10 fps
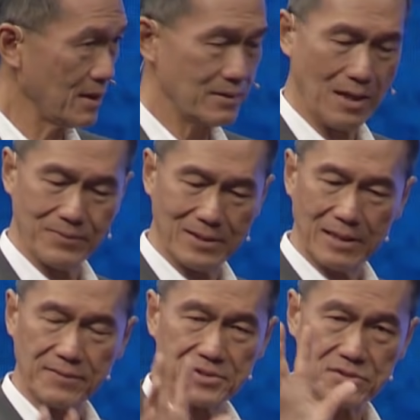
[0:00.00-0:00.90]
They have not
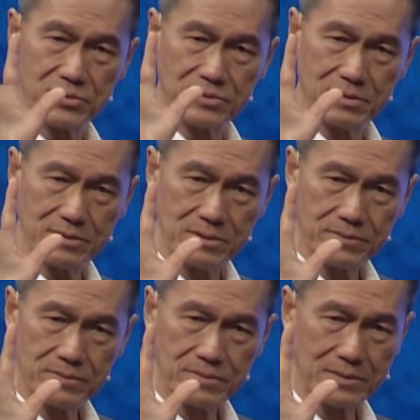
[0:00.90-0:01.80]
understood
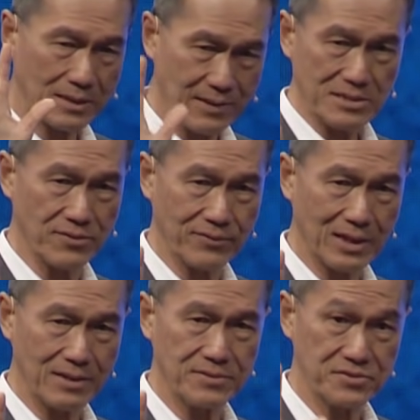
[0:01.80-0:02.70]
the grace of
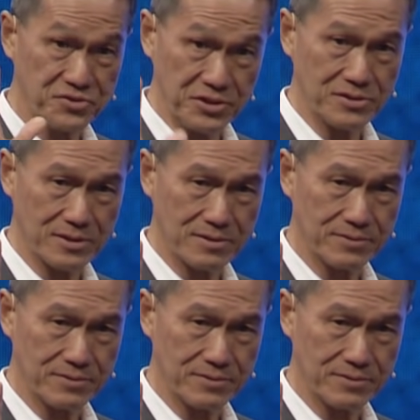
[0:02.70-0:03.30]
God, Jesus.